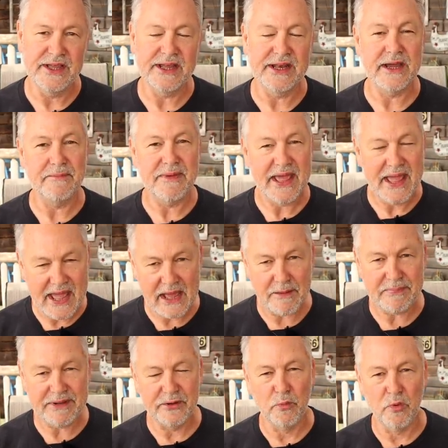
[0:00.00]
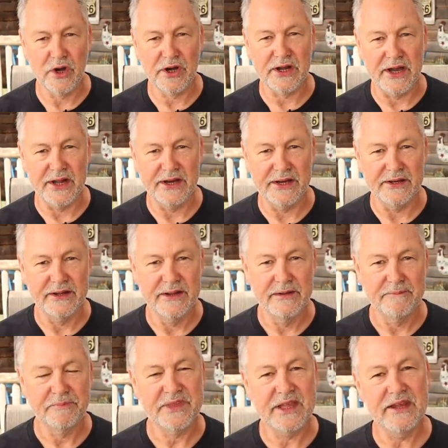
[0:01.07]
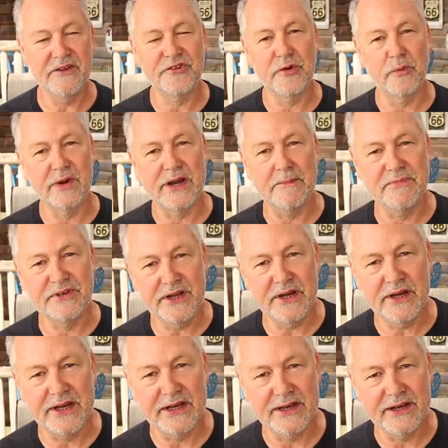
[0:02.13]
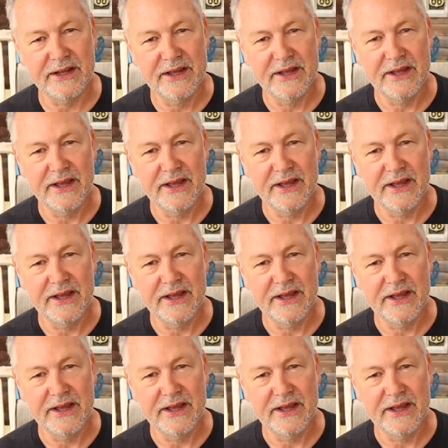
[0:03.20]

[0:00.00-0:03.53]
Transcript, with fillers: and I'm happy to work on it. And so when I'm done,